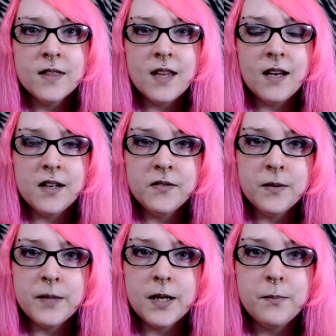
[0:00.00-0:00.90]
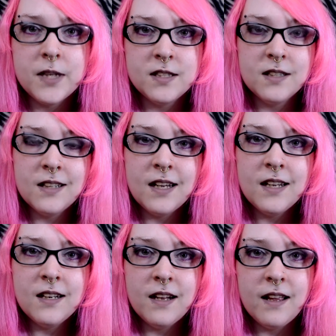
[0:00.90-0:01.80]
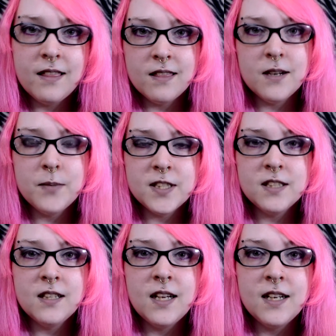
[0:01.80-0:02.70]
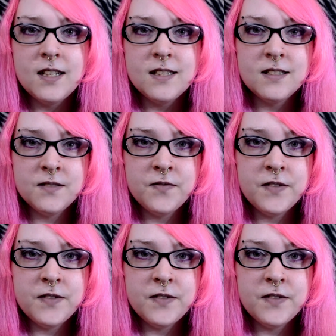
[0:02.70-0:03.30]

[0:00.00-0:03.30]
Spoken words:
they are from their budget line, and their budget line is